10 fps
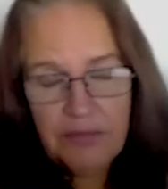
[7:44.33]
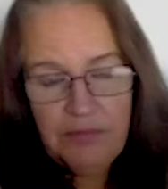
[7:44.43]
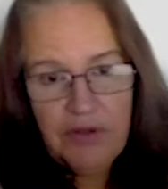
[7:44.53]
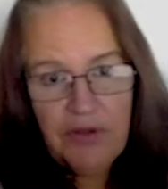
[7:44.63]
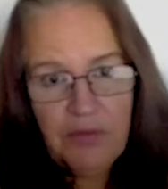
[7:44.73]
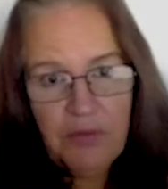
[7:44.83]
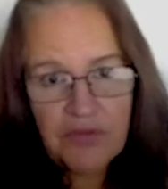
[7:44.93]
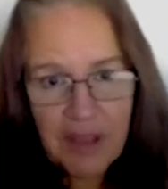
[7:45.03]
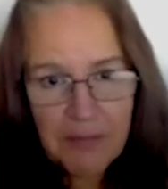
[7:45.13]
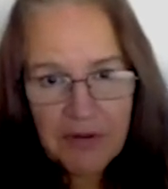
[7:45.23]
you know, what's
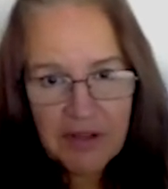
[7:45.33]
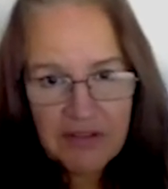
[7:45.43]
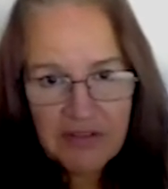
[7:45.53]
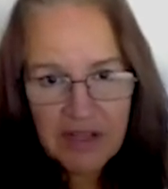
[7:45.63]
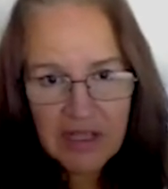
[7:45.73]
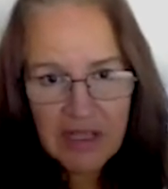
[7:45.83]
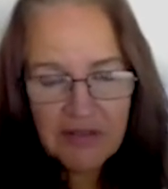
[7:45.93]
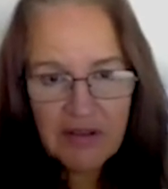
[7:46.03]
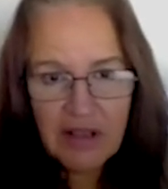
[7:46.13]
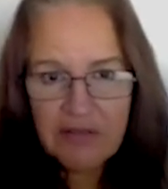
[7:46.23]
happened this year
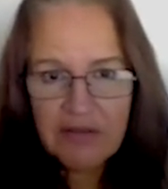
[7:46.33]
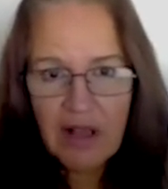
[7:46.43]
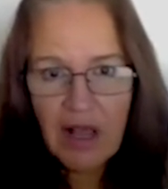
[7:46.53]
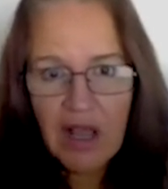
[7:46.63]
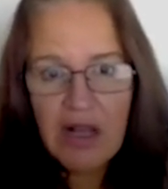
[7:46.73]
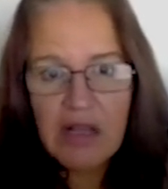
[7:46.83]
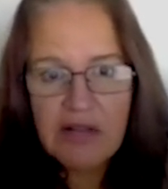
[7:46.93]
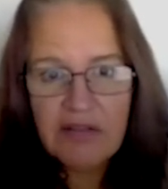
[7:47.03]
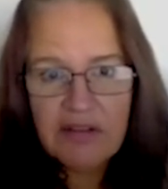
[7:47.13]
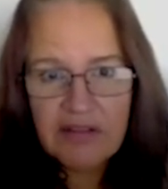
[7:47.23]
has
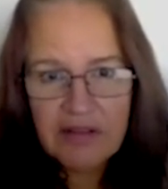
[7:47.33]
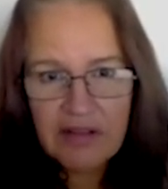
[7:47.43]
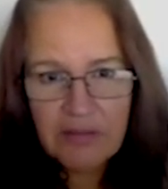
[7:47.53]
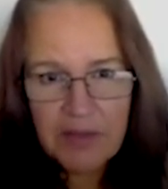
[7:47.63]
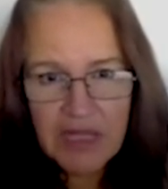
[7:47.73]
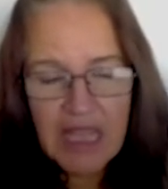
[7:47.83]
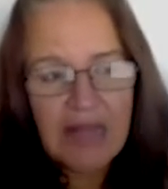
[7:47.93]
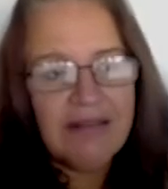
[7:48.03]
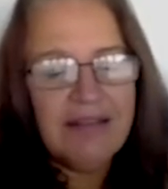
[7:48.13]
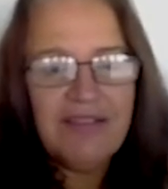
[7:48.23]
highlighted, it's been a
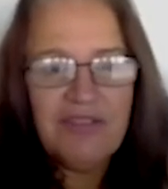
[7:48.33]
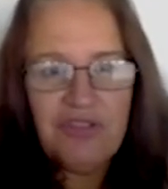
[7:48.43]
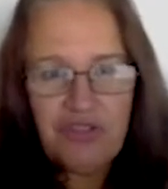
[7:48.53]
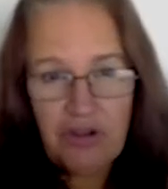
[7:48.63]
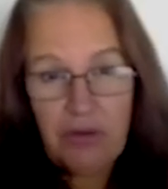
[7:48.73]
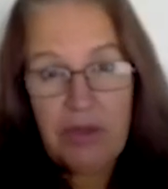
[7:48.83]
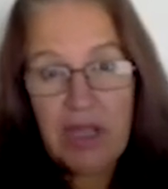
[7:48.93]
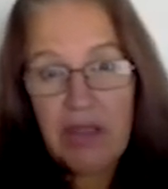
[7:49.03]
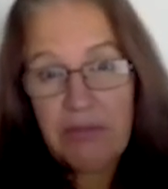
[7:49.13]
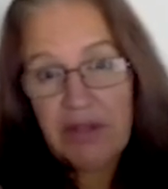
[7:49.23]
catalyst to showing
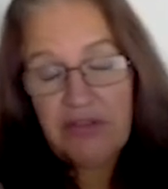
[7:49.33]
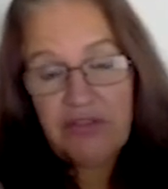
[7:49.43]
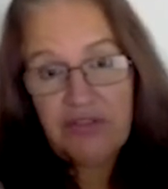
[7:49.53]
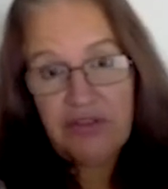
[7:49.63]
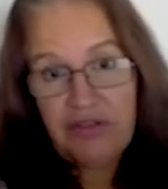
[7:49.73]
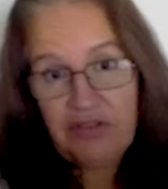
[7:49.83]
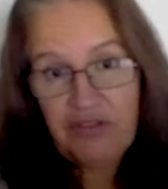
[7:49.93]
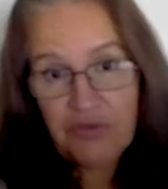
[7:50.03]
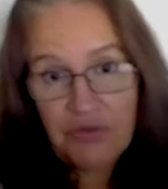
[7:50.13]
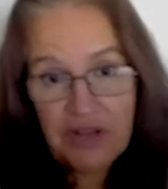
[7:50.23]
how much
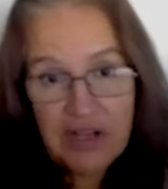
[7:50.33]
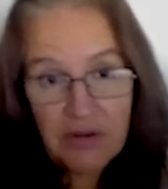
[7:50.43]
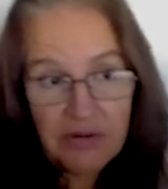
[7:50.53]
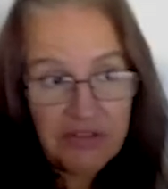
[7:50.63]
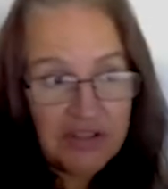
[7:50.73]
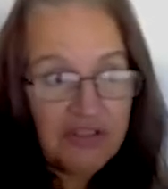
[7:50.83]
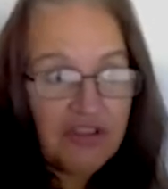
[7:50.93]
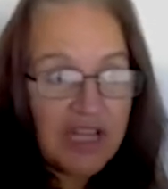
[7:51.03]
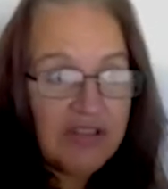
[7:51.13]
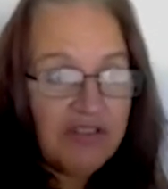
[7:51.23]
digital technology is
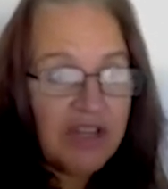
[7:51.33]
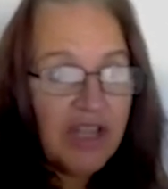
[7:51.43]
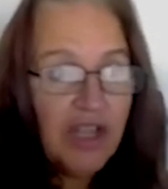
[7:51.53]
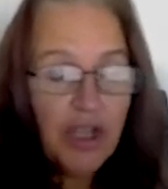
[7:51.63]
changing.